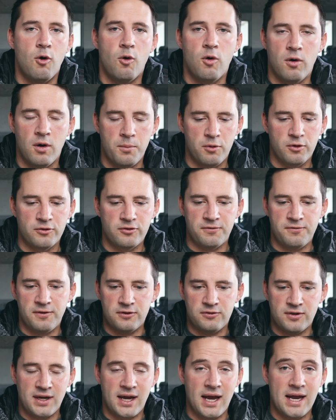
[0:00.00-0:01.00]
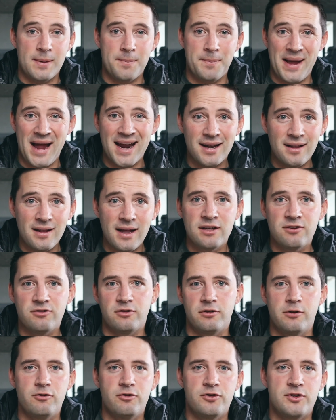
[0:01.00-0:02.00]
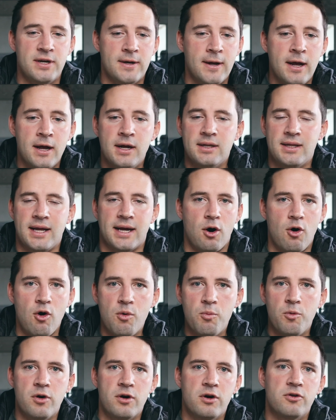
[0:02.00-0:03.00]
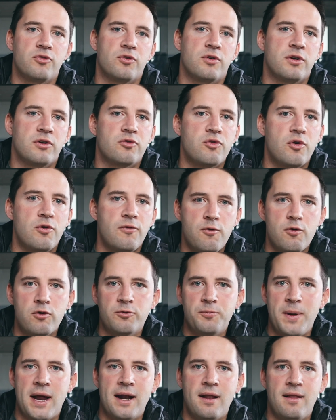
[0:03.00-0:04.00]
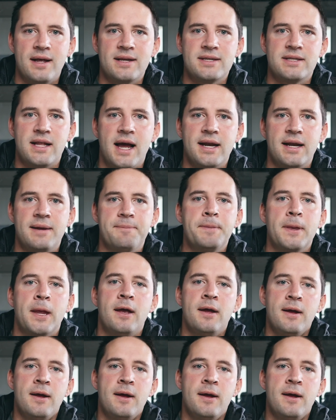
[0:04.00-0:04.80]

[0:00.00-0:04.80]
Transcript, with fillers: or a more sophisticated panelized solution like HomeWorks or Control Force panelized lighting,